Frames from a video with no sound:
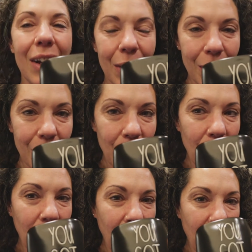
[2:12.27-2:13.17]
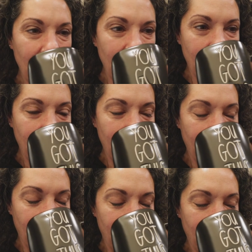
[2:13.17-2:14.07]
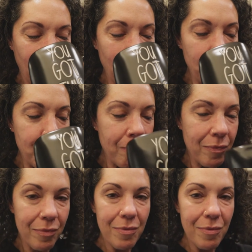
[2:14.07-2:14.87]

(silence)